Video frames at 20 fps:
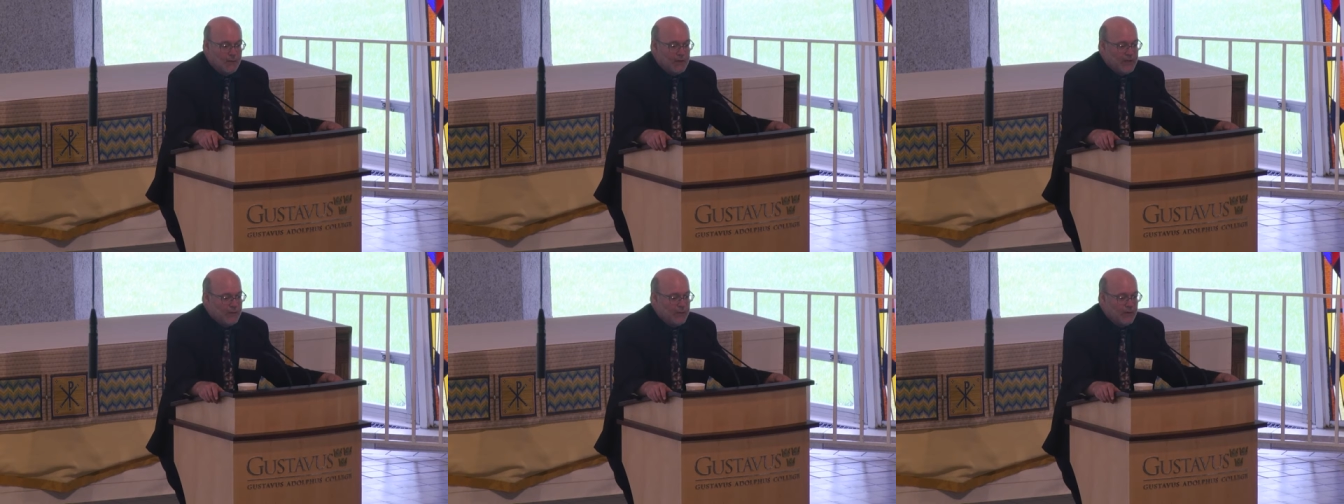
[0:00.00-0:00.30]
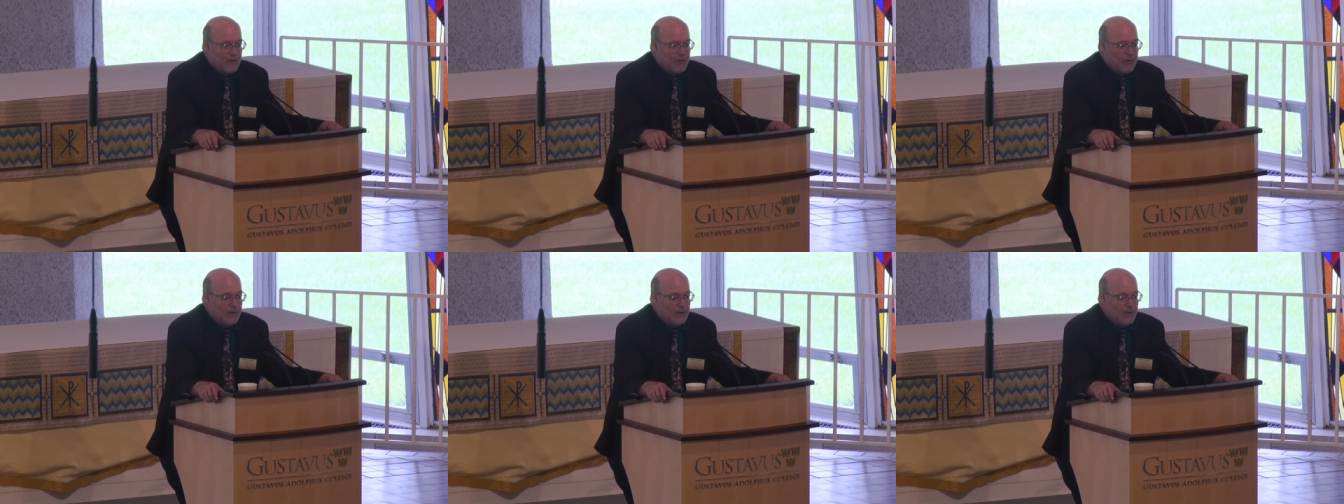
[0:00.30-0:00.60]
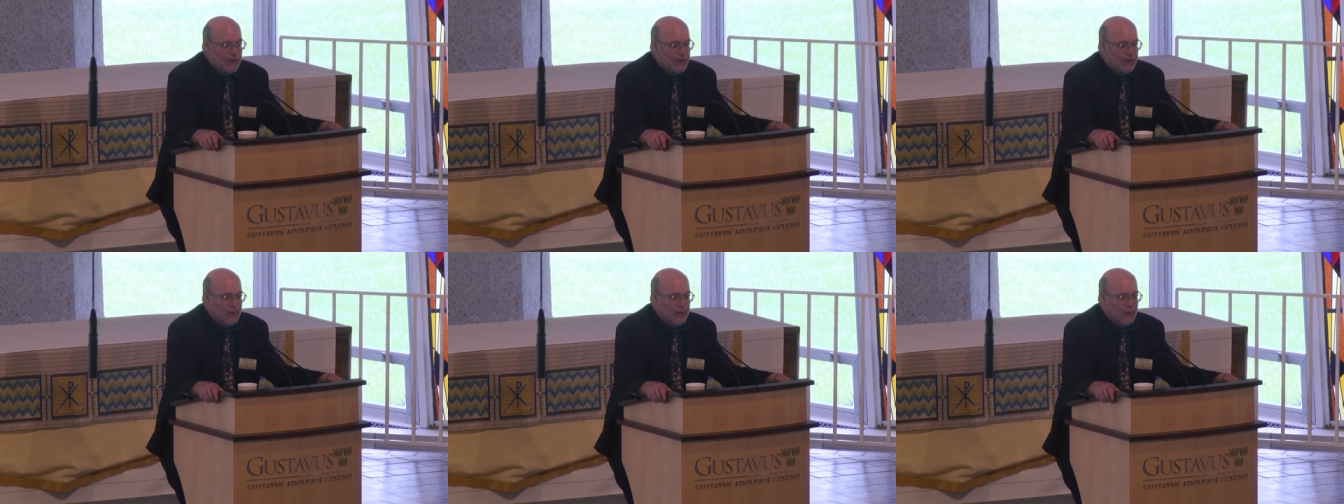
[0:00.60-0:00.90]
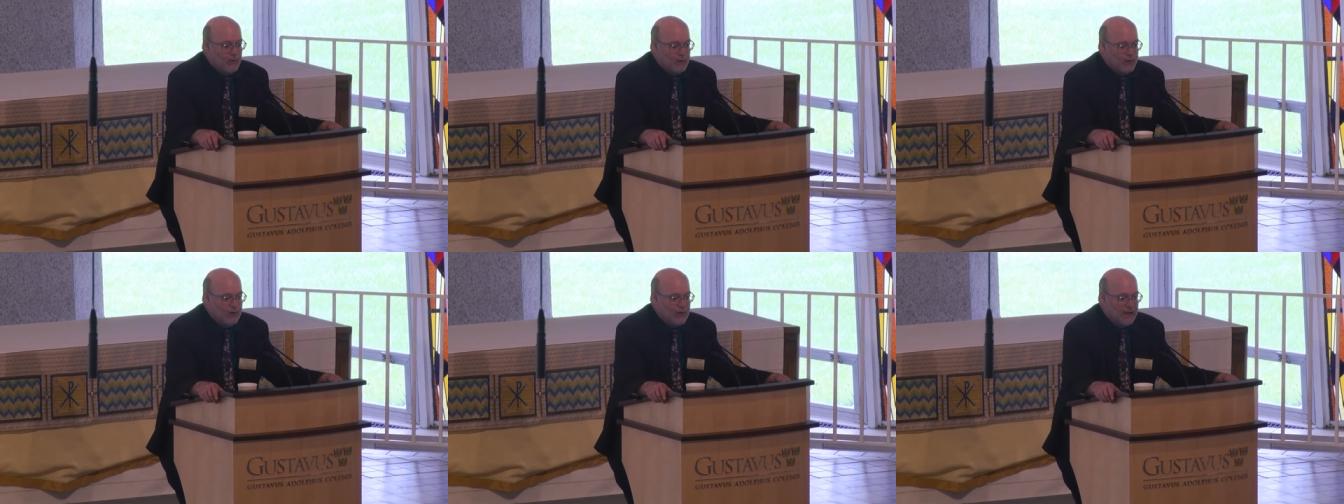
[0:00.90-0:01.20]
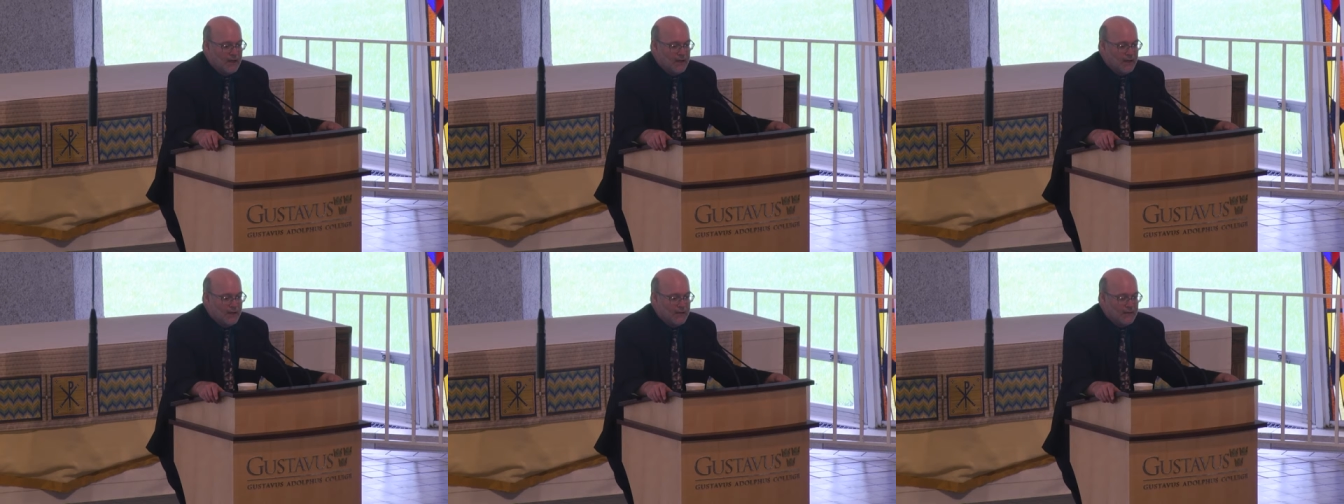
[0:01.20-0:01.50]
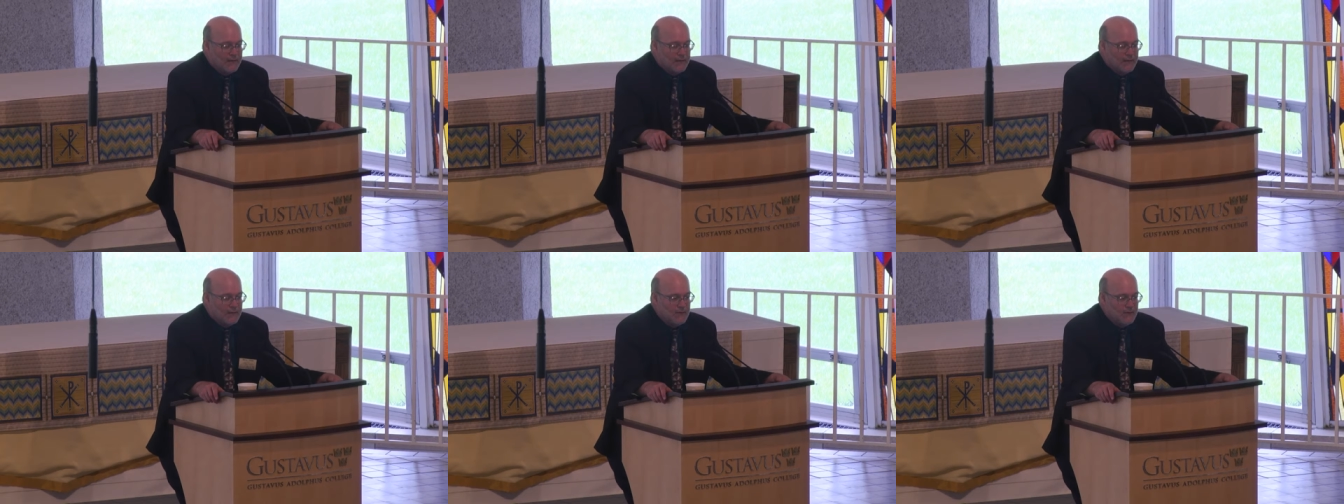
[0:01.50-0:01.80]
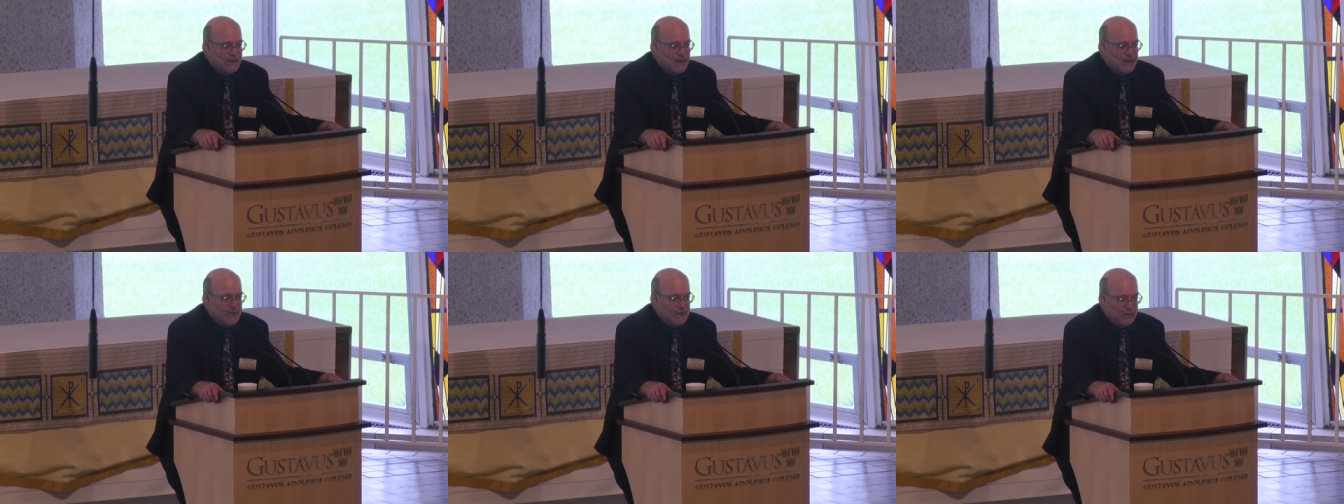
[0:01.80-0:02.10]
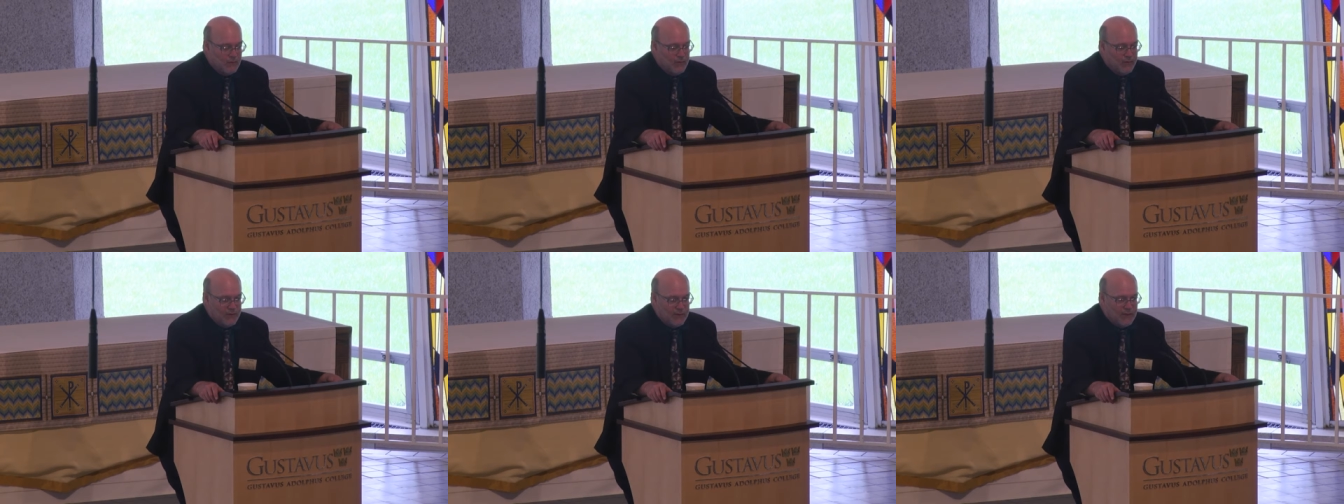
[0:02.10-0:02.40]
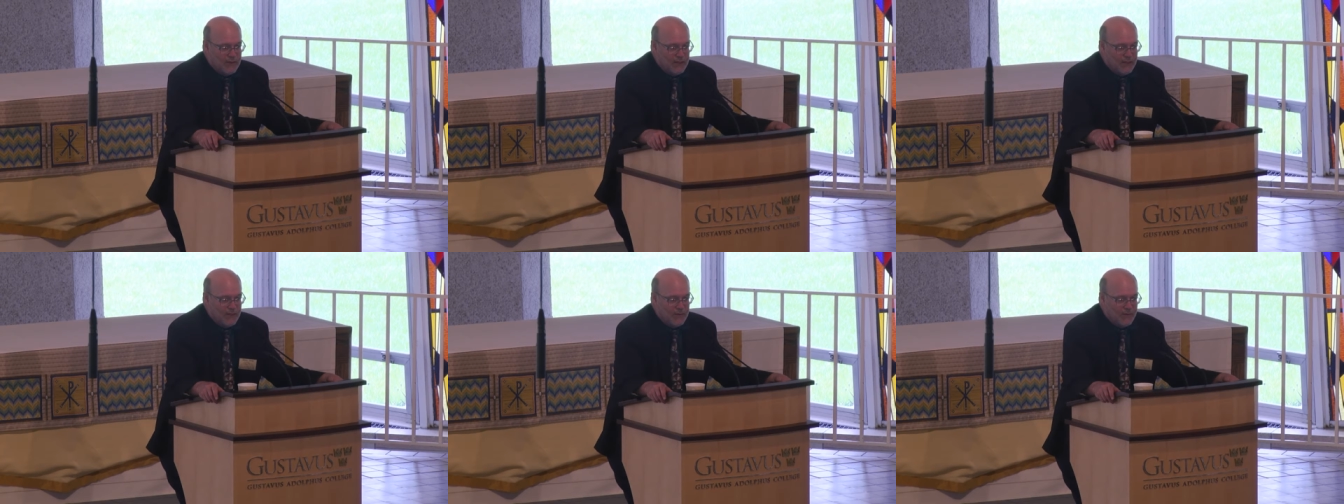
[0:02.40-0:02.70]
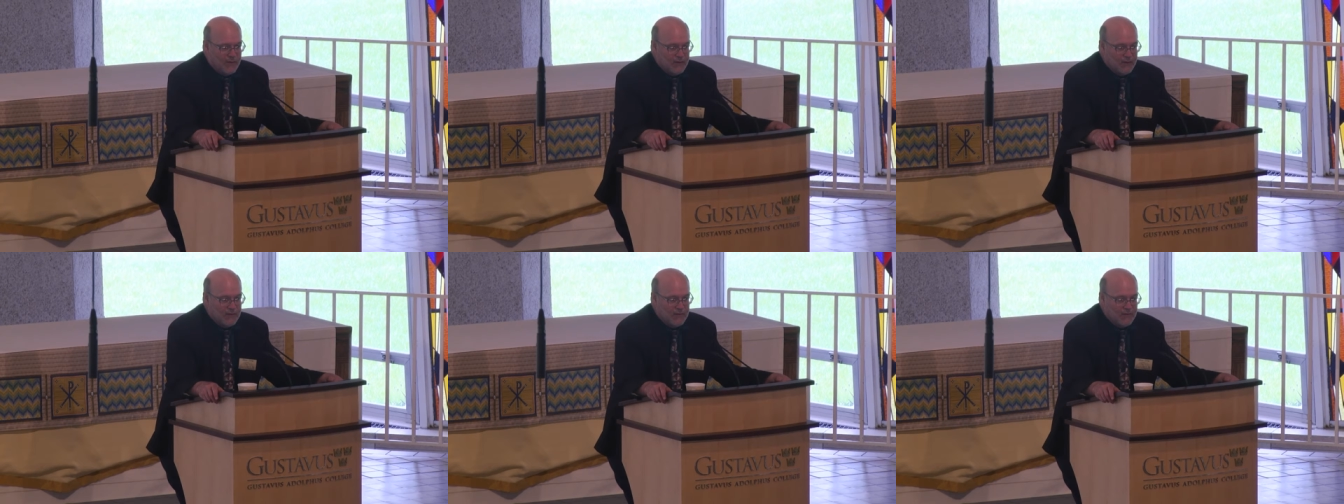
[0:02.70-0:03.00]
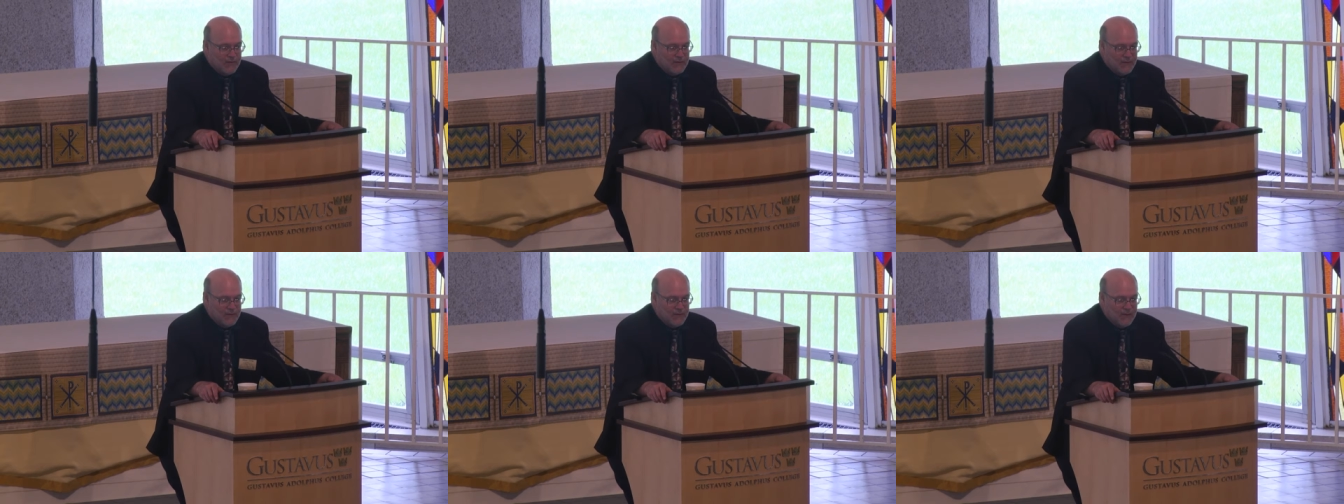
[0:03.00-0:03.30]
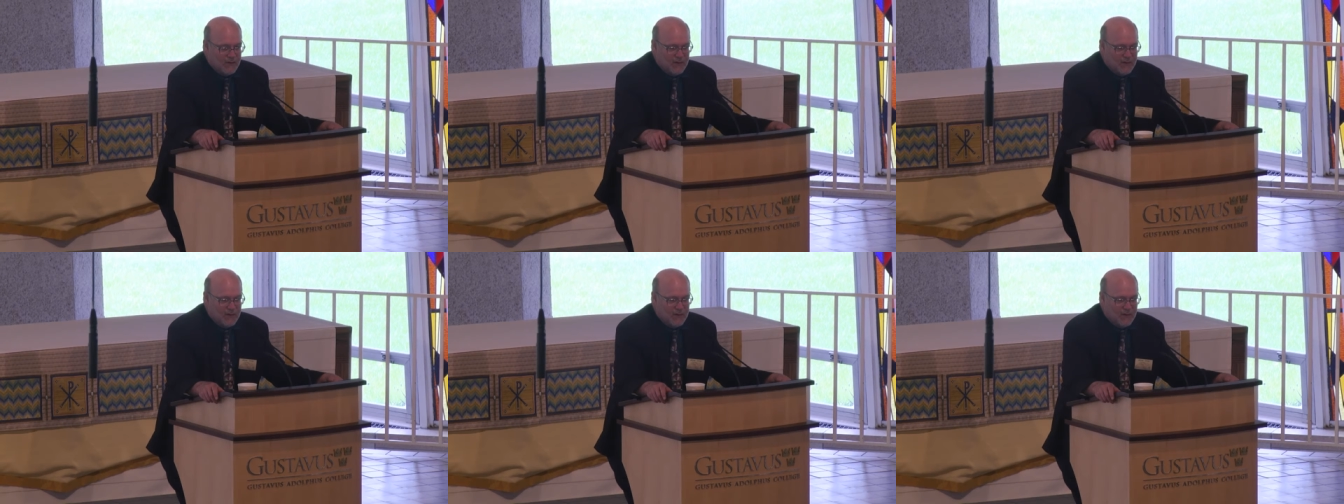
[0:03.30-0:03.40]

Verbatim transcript: people don't realize that you're thinking about this and